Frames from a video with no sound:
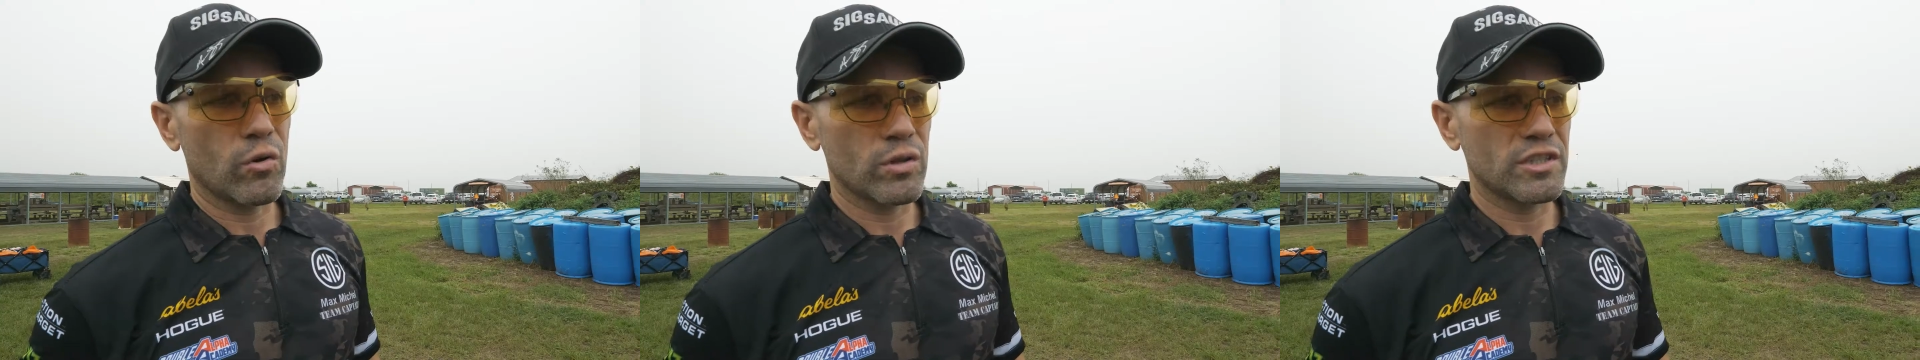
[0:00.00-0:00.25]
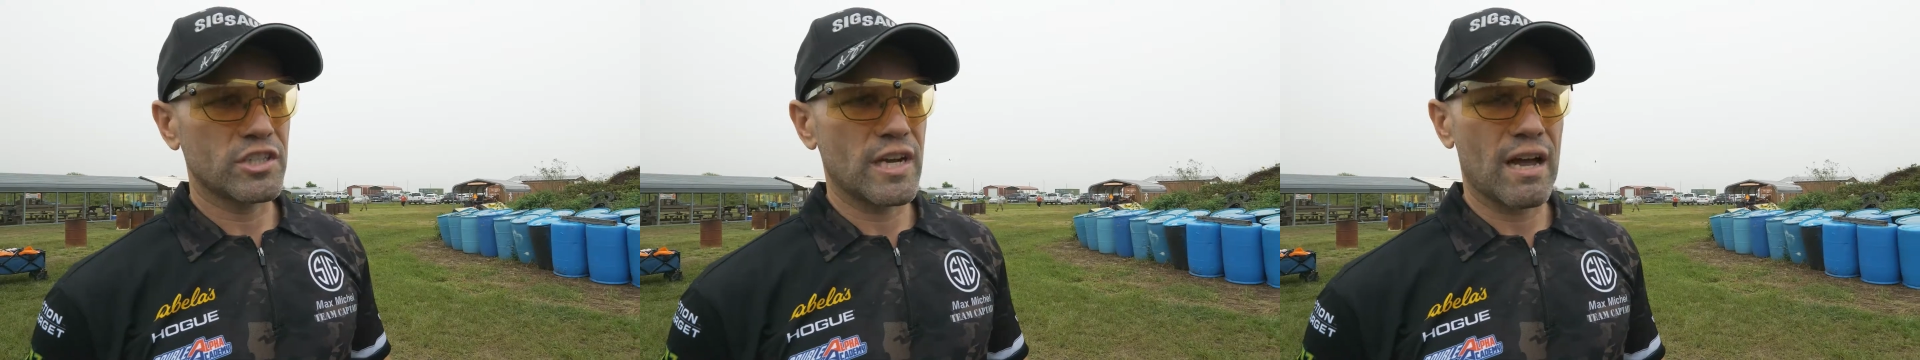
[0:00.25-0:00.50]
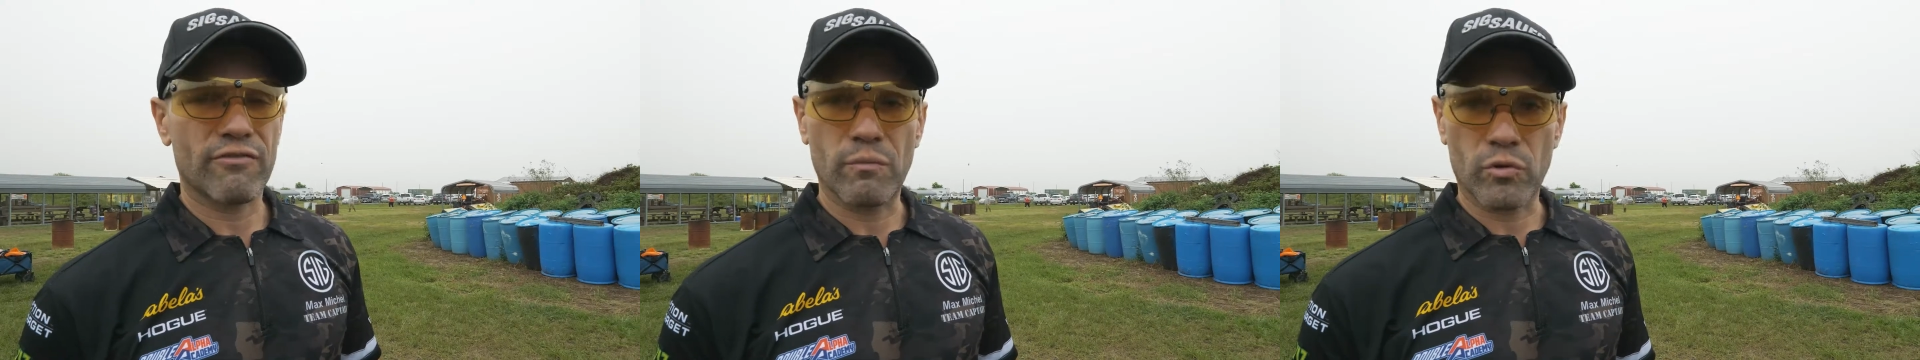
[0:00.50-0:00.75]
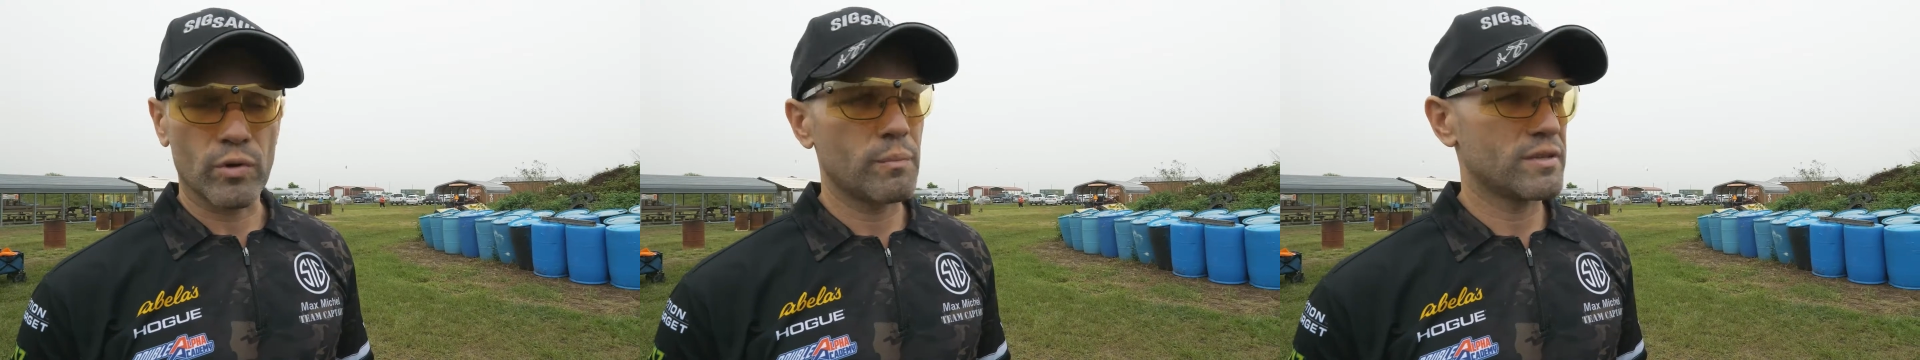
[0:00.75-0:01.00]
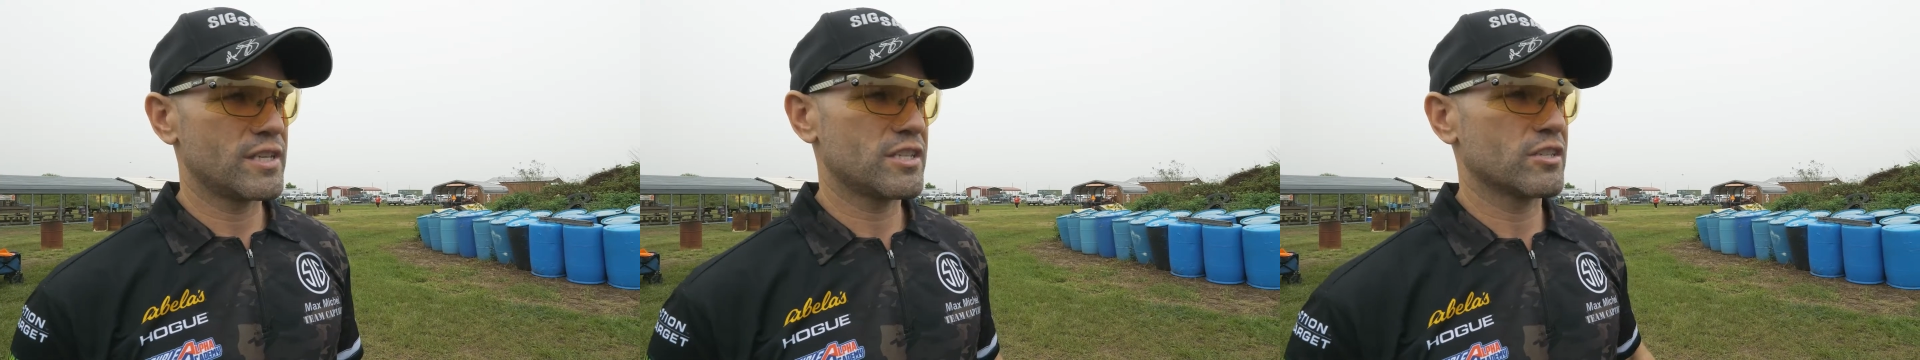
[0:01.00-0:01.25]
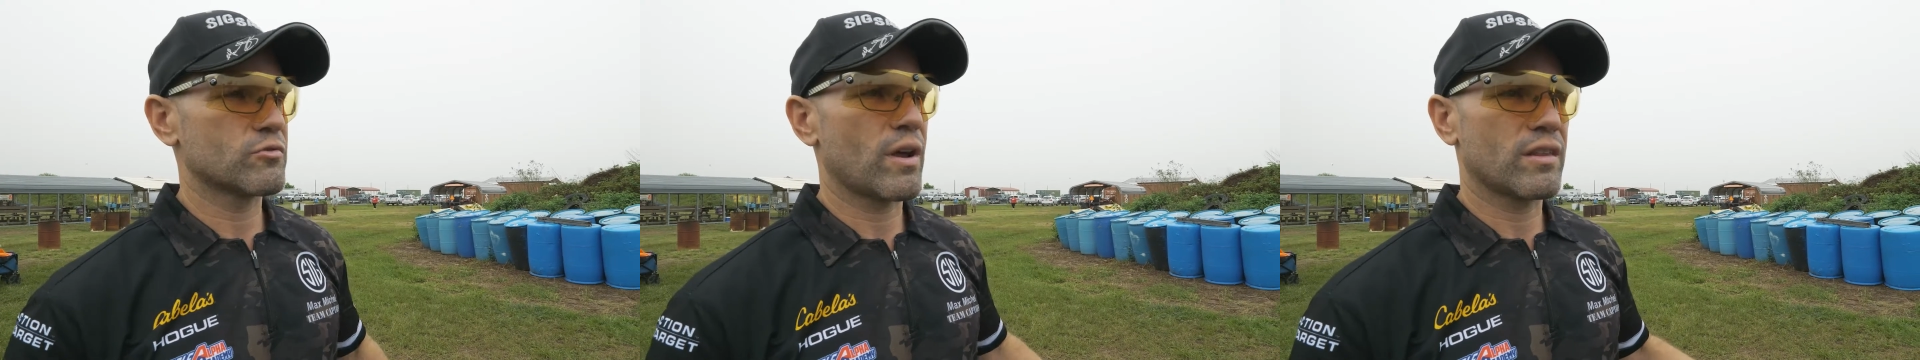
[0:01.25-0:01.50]
only shot from 3
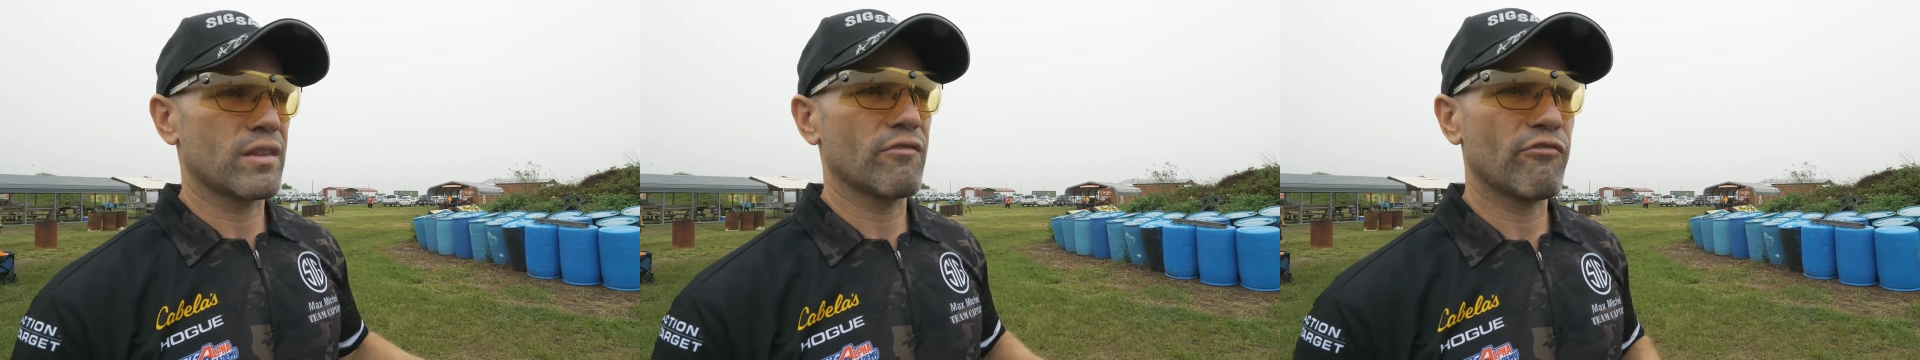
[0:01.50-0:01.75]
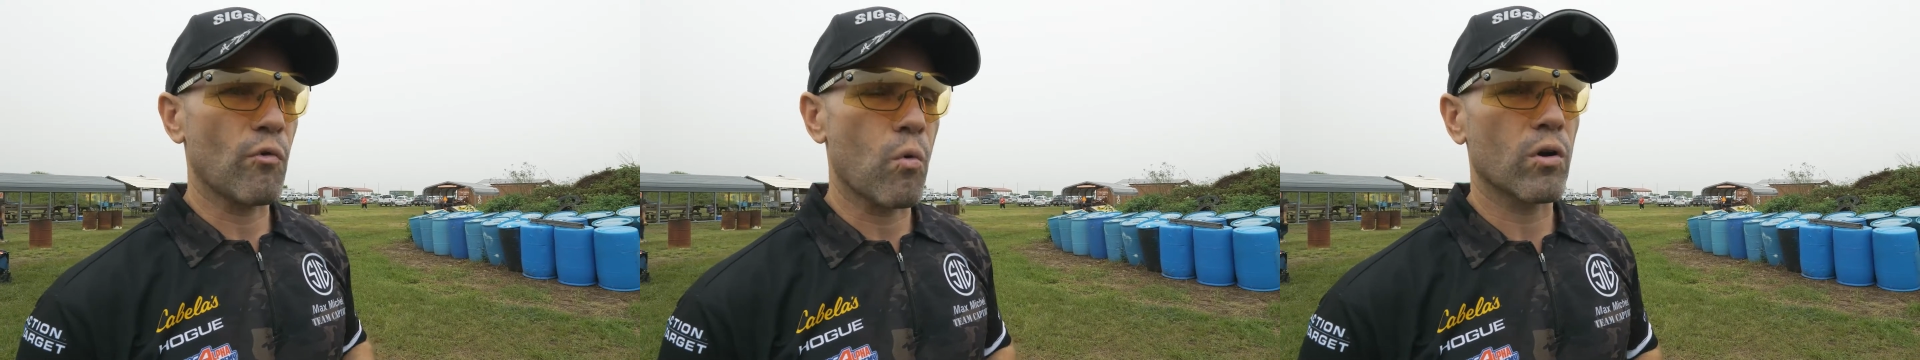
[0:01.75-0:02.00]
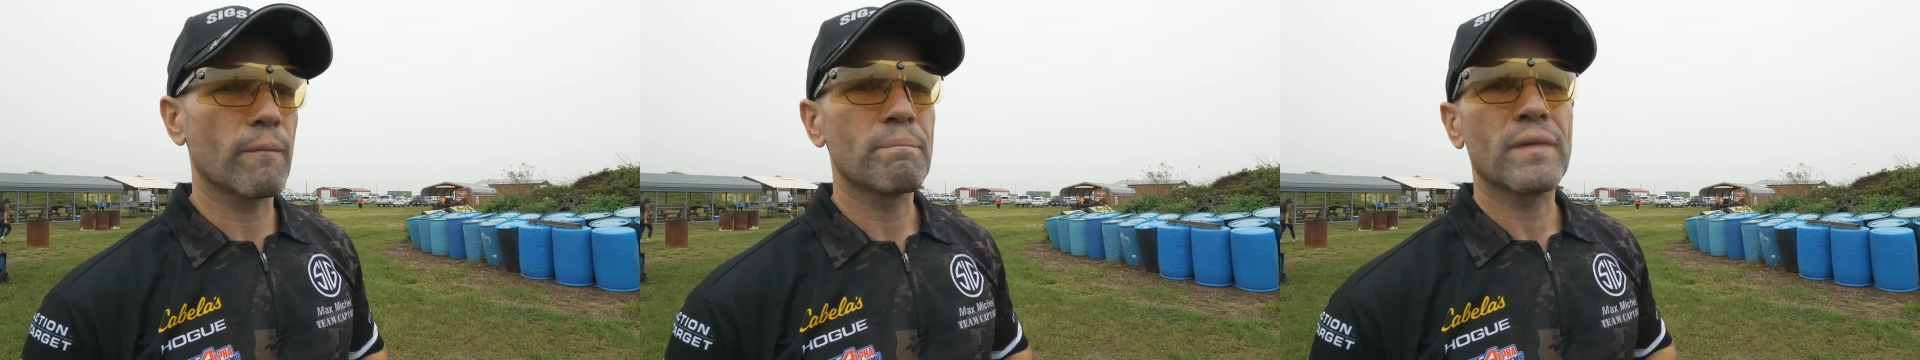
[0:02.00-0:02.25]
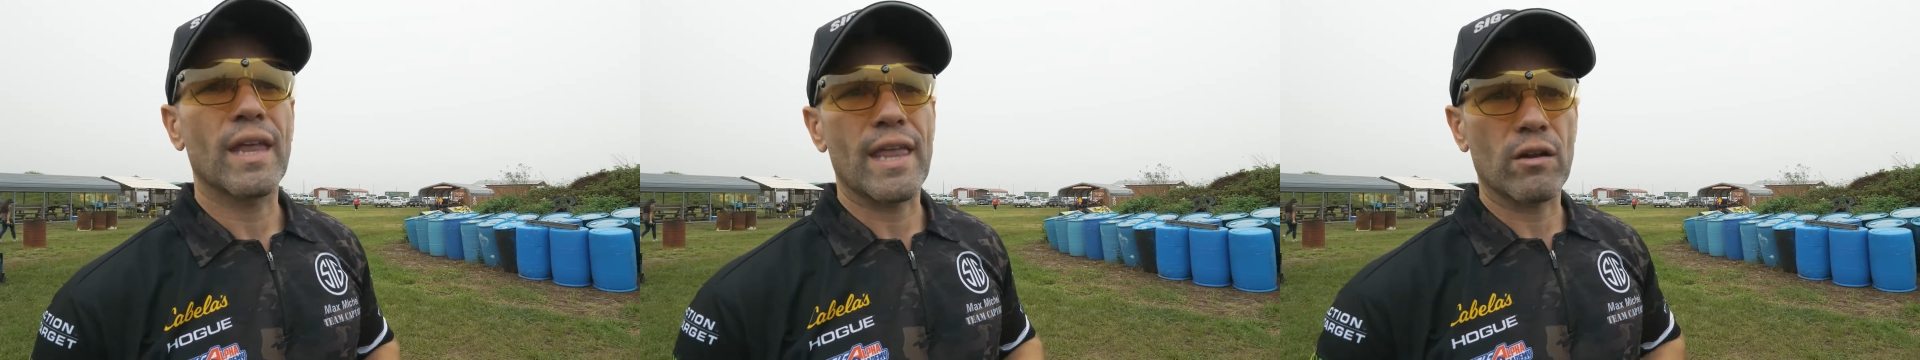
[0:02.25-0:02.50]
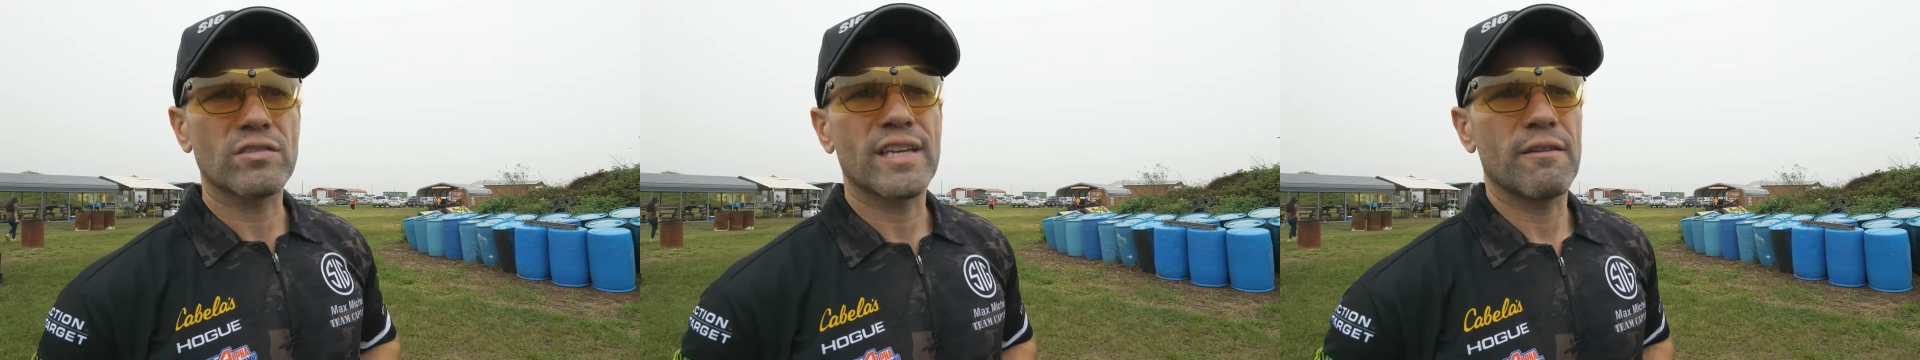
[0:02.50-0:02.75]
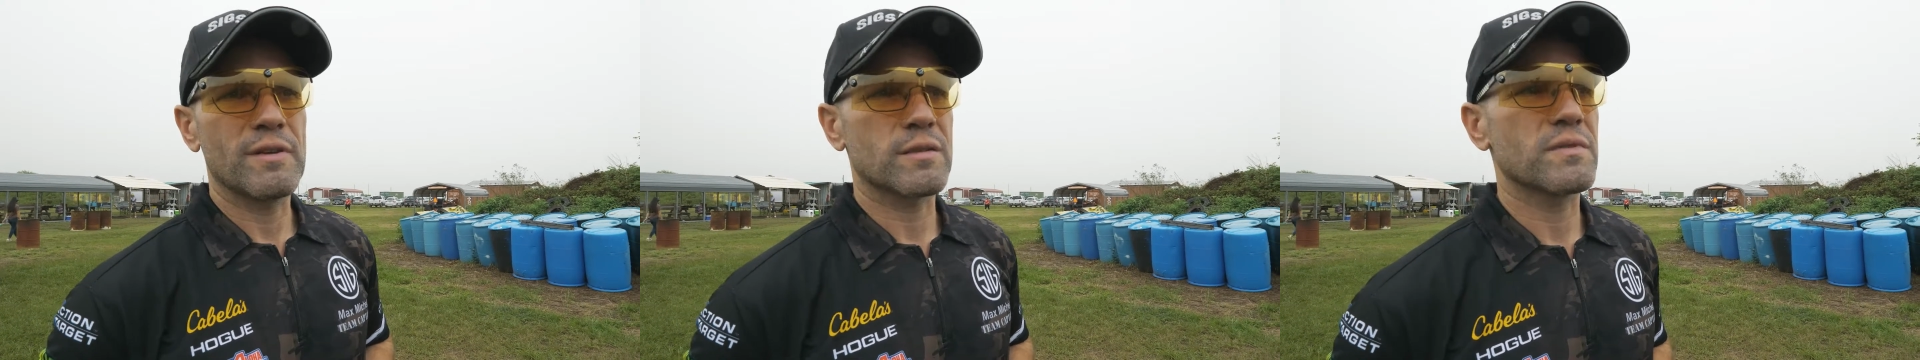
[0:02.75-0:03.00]
positions rather than 4, and that'll
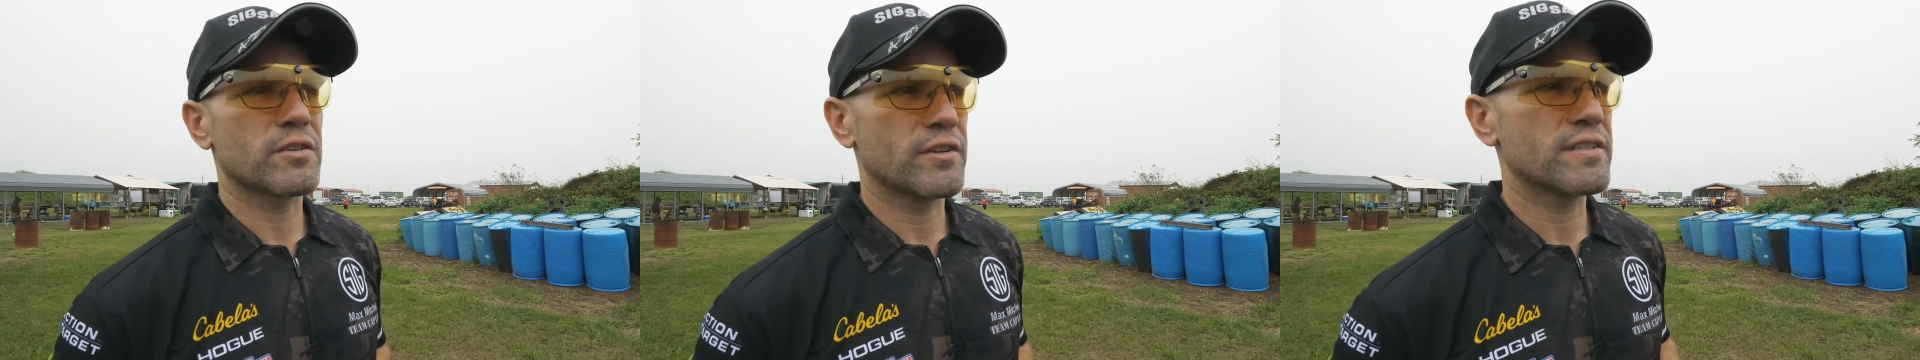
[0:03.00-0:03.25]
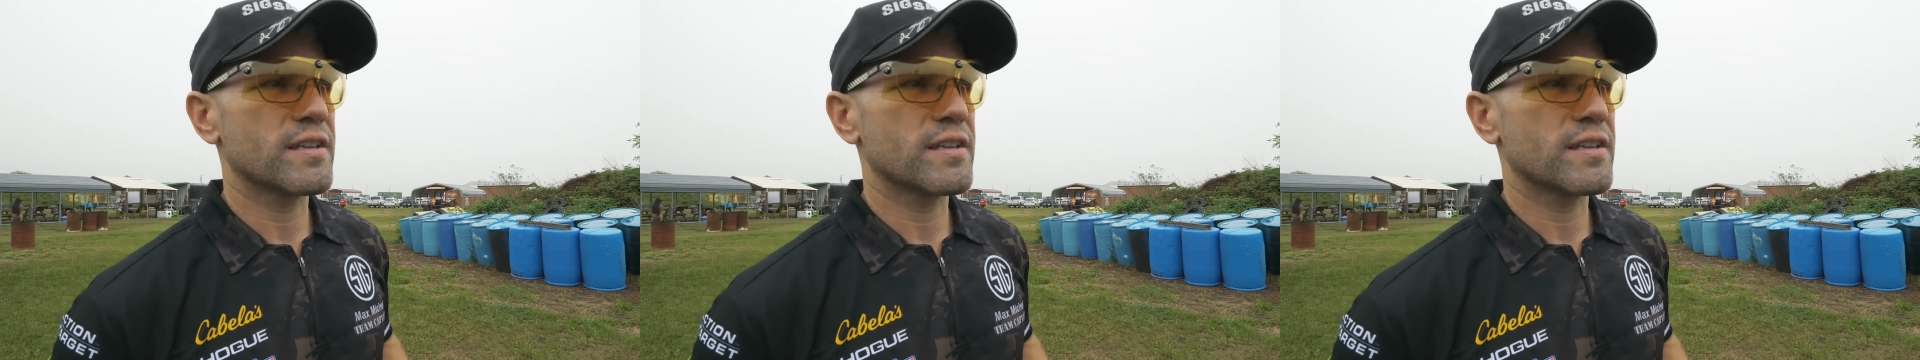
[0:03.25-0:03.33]
save me some serious